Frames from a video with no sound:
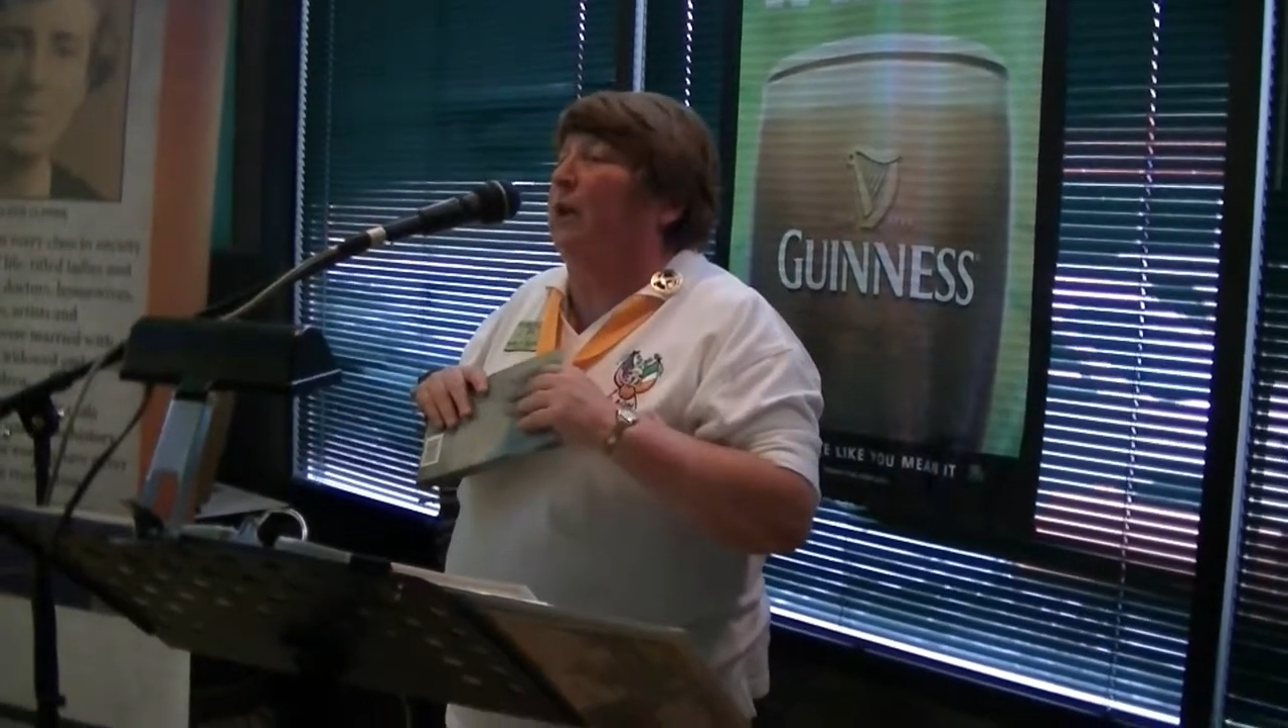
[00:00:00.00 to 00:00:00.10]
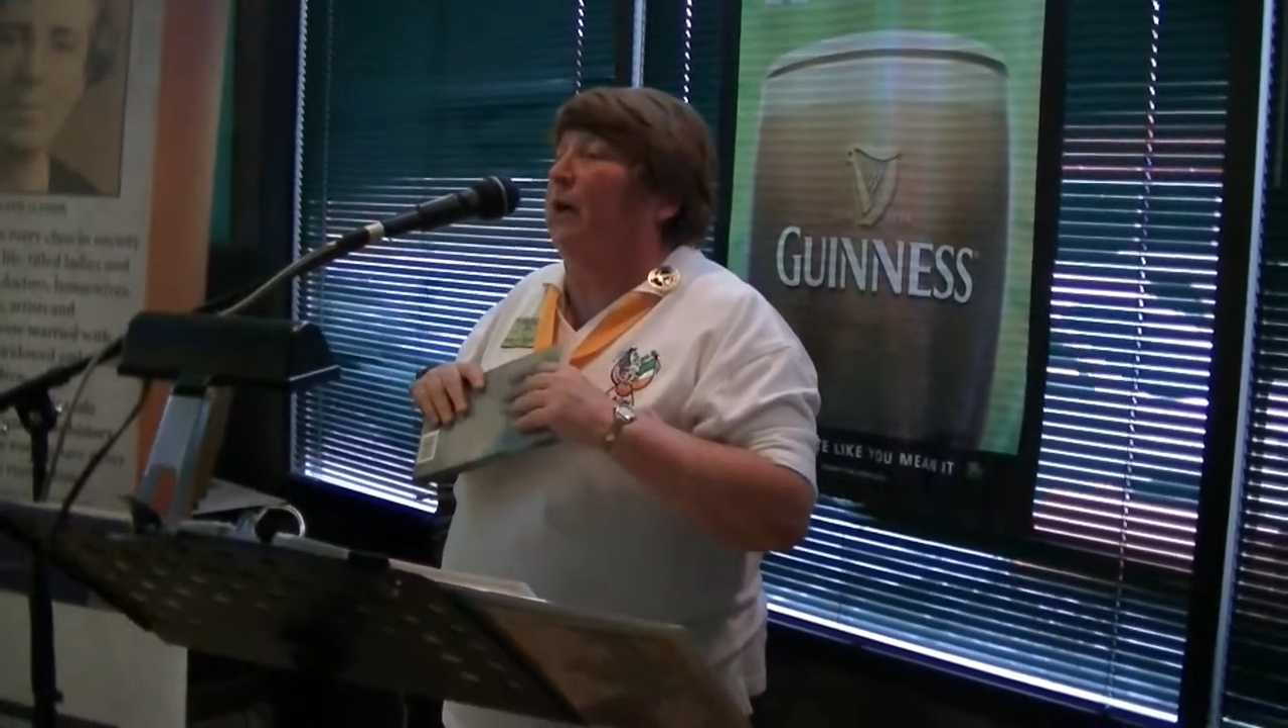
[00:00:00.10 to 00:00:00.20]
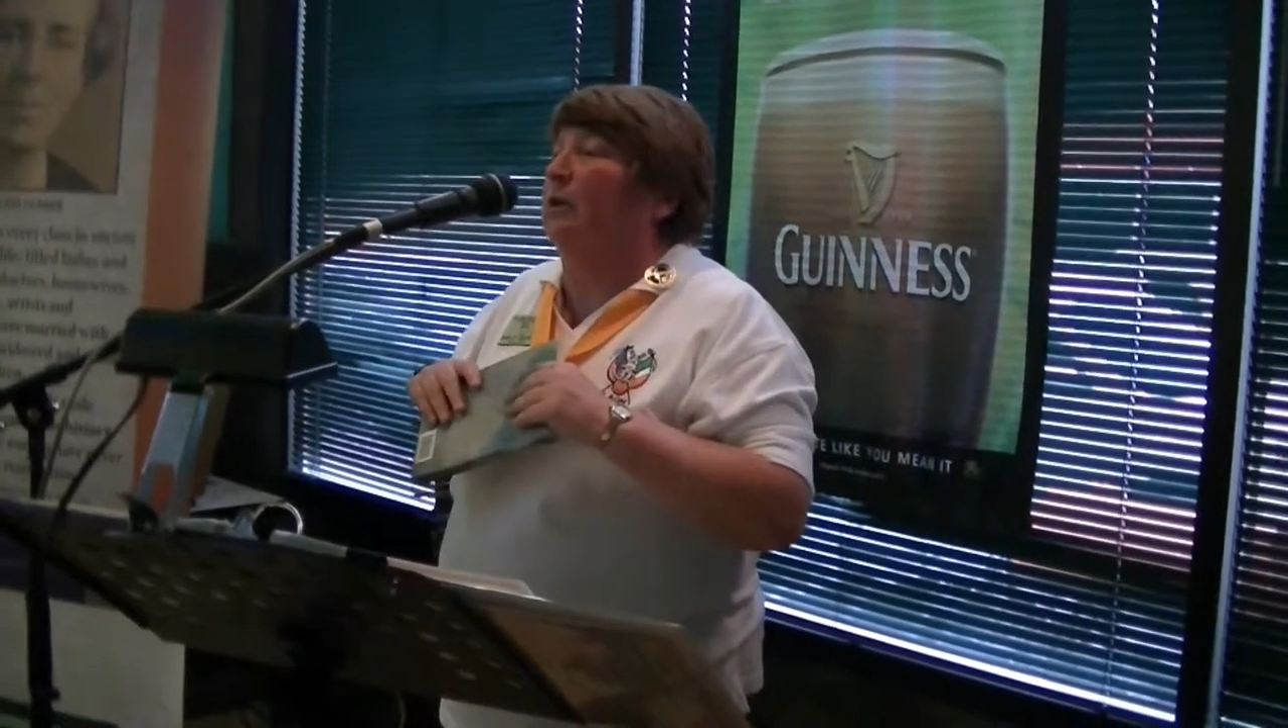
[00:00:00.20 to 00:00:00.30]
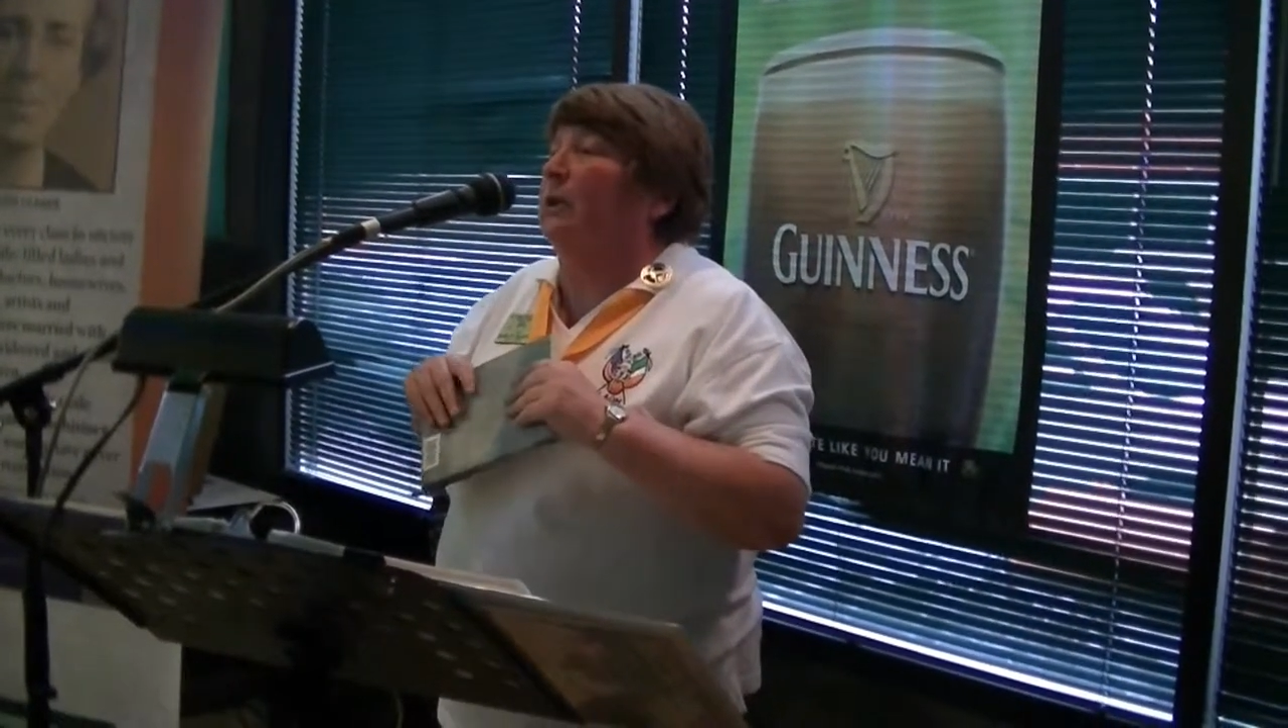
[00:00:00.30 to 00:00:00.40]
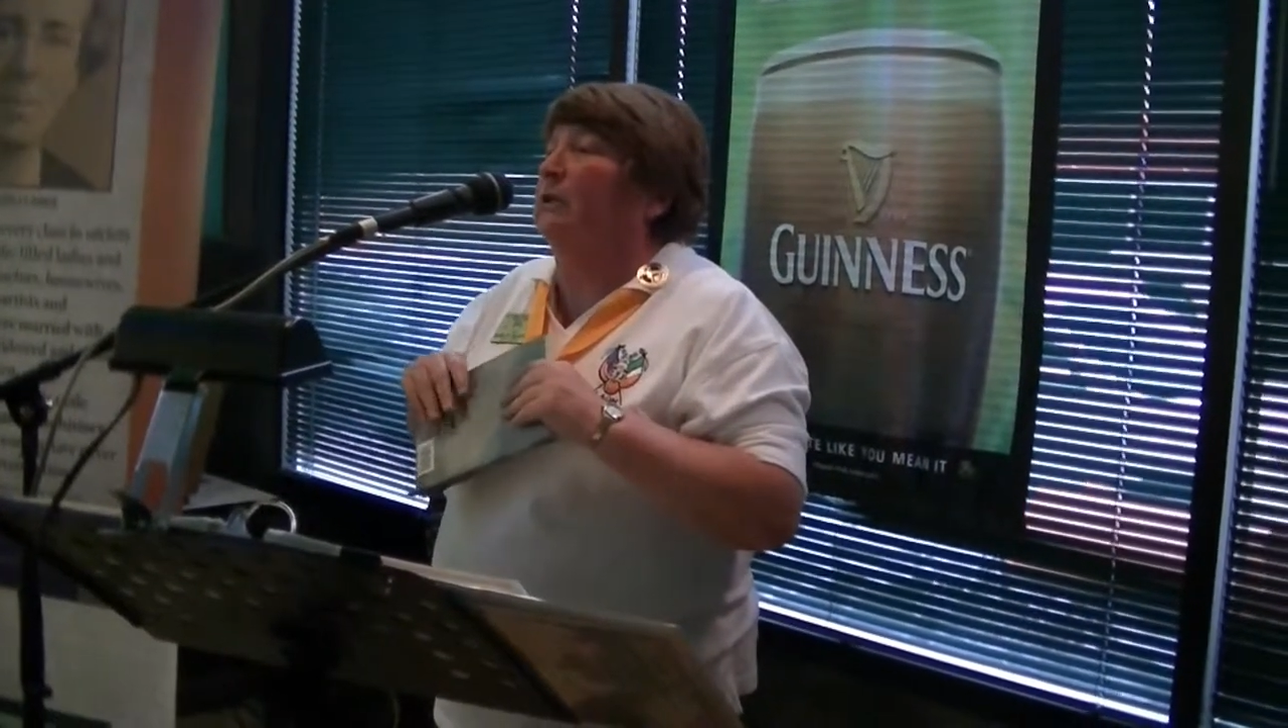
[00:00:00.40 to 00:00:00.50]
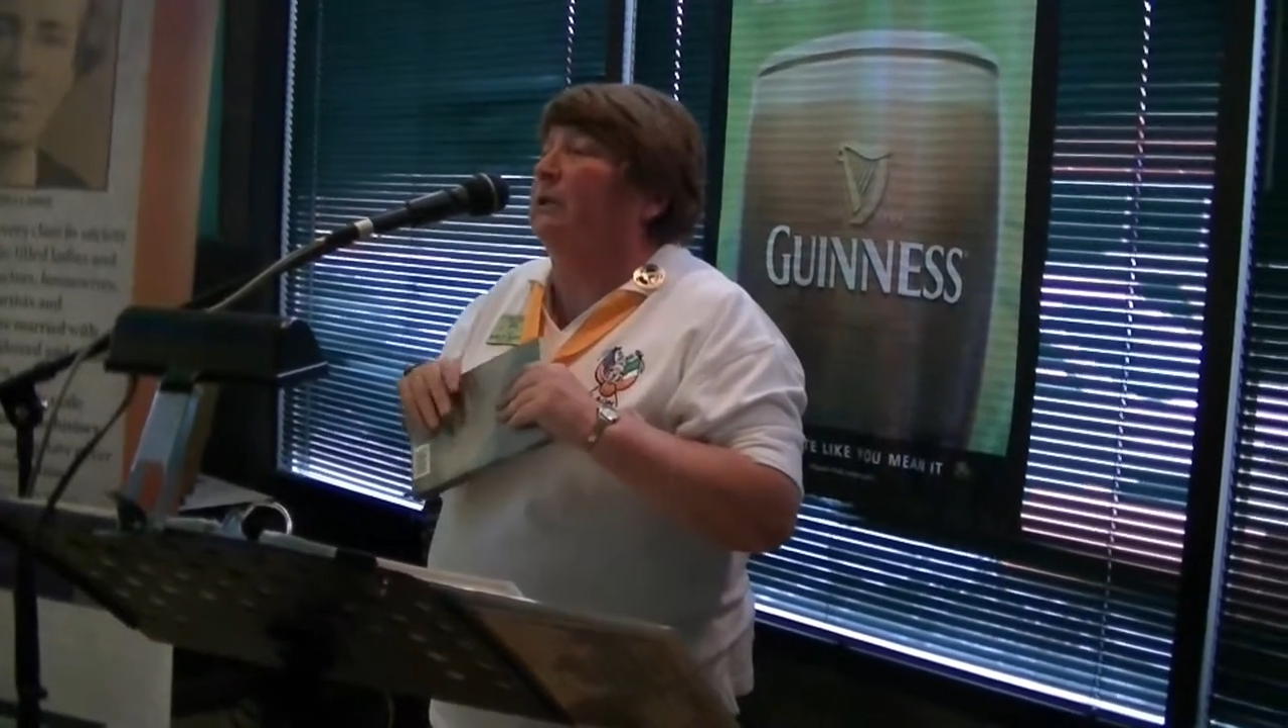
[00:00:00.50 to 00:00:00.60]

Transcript: Ireland at